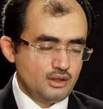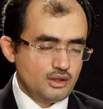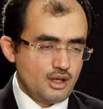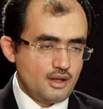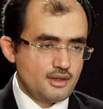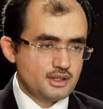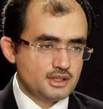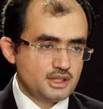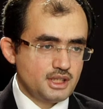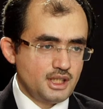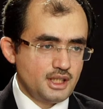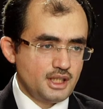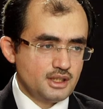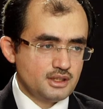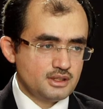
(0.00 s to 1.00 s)
or other
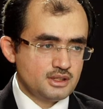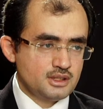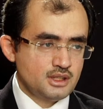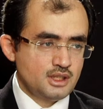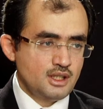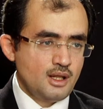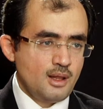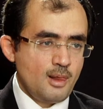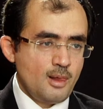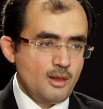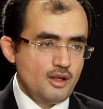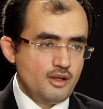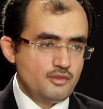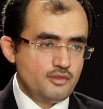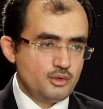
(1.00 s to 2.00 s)
Syrians,
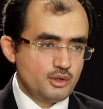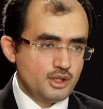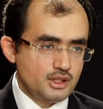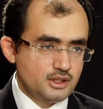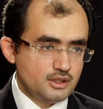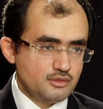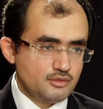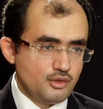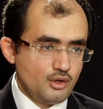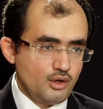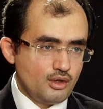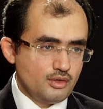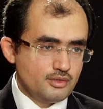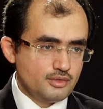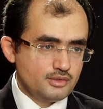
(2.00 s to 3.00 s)
if you get
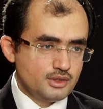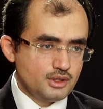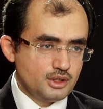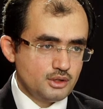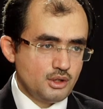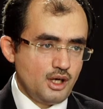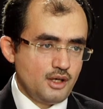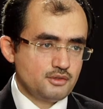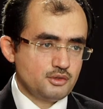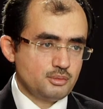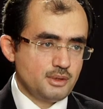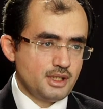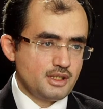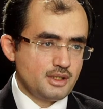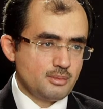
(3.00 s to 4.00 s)
involved, you have
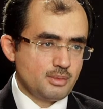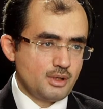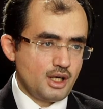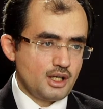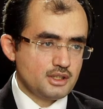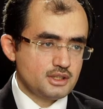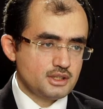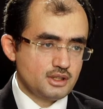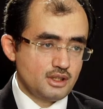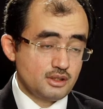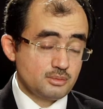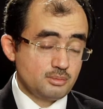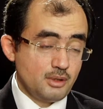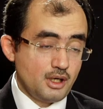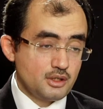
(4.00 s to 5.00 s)
to pay the price,
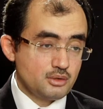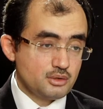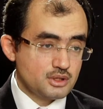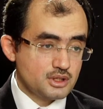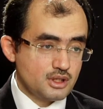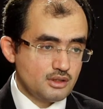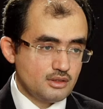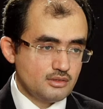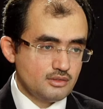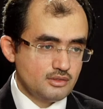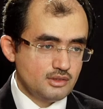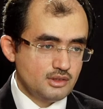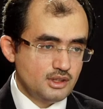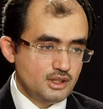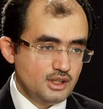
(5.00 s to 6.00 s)
not by
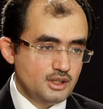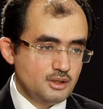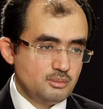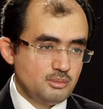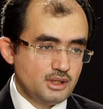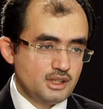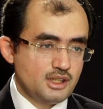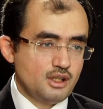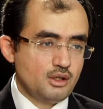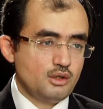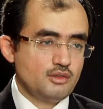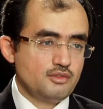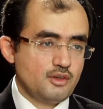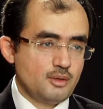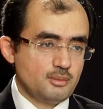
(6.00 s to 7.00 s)
yourself, but the
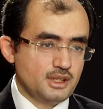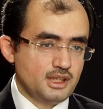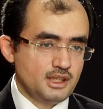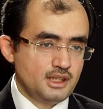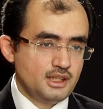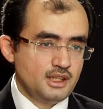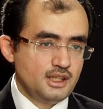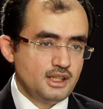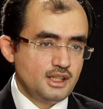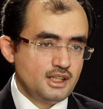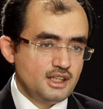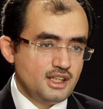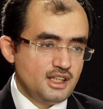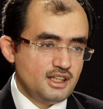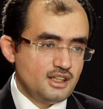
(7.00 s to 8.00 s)
whole family.
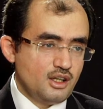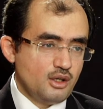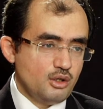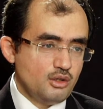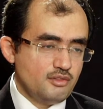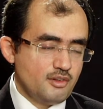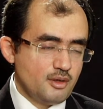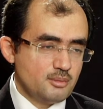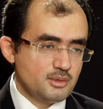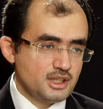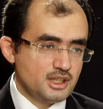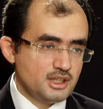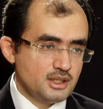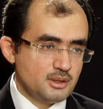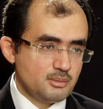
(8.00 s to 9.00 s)
Then the whole
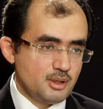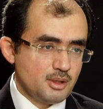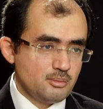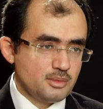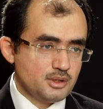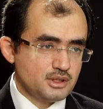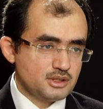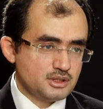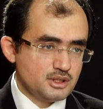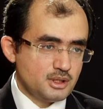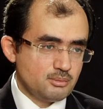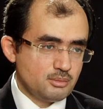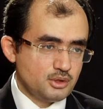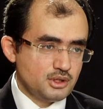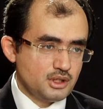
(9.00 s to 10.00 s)
family members
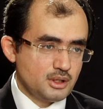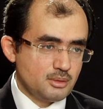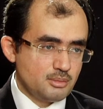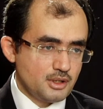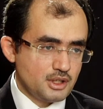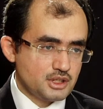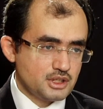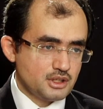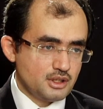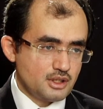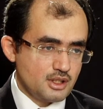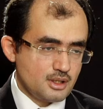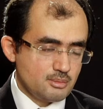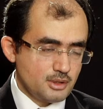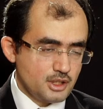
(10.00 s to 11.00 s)
putting
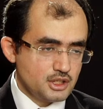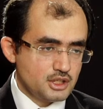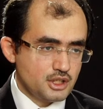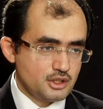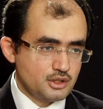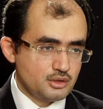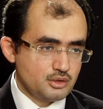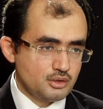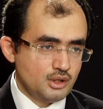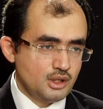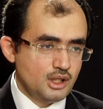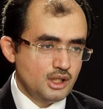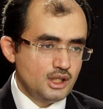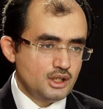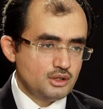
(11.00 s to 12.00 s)
pressure, they pressure you
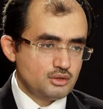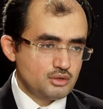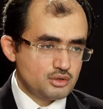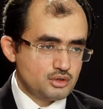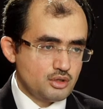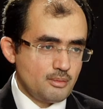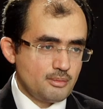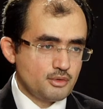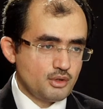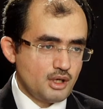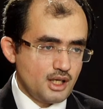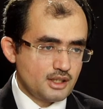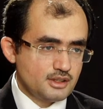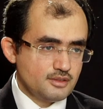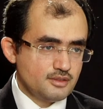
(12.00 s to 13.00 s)
to stop your
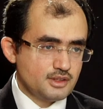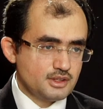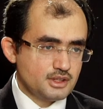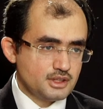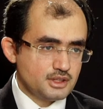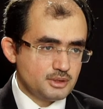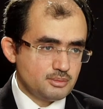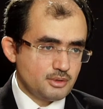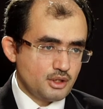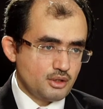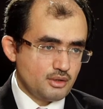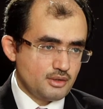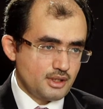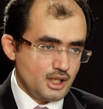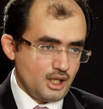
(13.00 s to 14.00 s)
activities
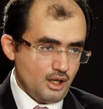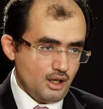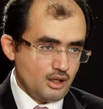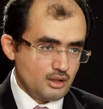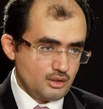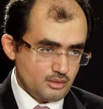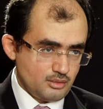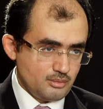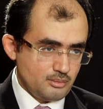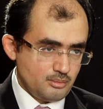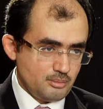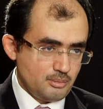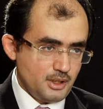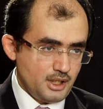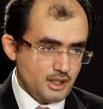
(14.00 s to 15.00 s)
because they are
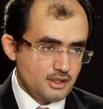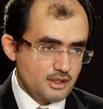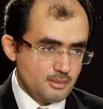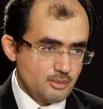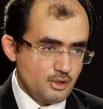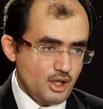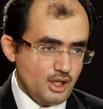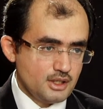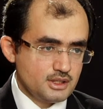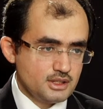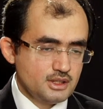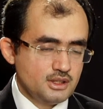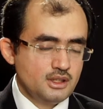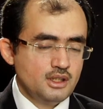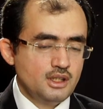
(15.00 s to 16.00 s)
paying the
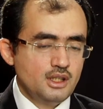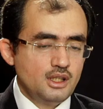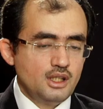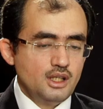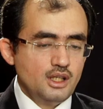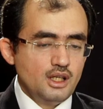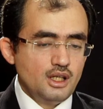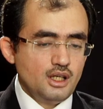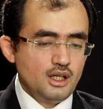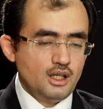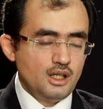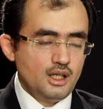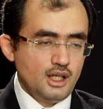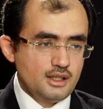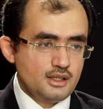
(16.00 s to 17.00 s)
price.
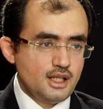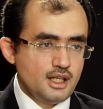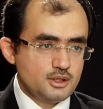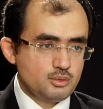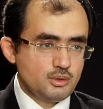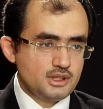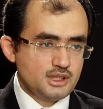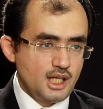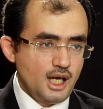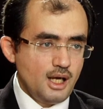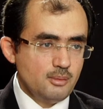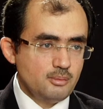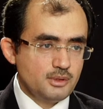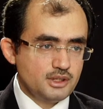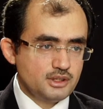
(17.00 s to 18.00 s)
And that's what
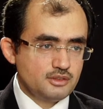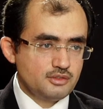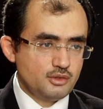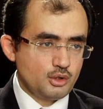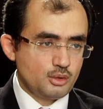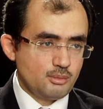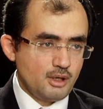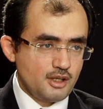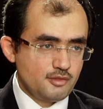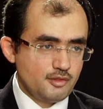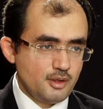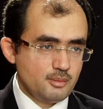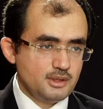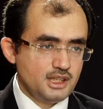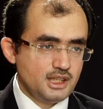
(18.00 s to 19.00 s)
happened for my
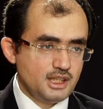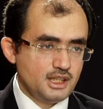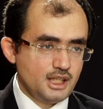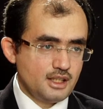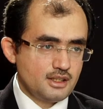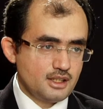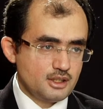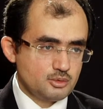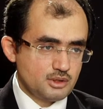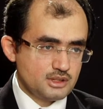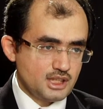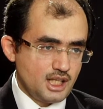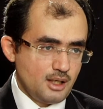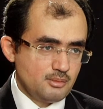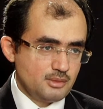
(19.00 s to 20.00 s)
family, and that's
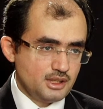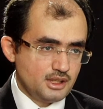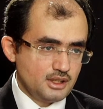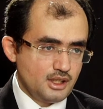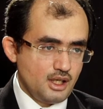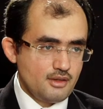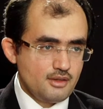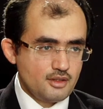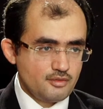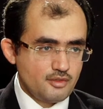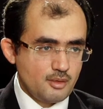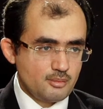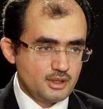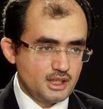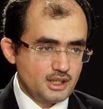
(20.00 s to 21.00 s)
what happened in other
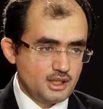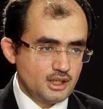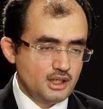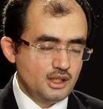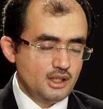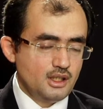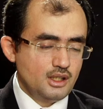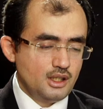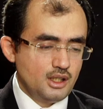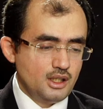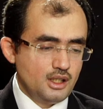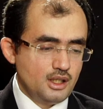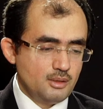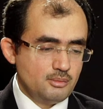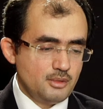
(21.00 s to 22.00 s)
family
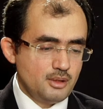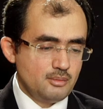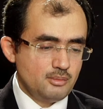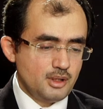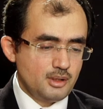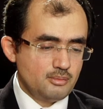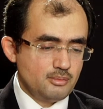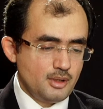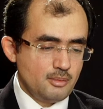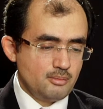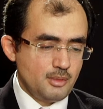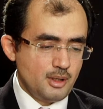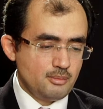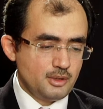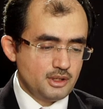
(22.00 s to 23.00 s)

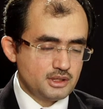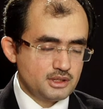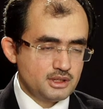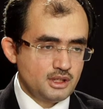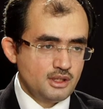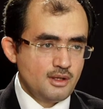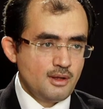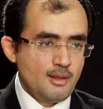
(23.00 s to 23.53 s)
members.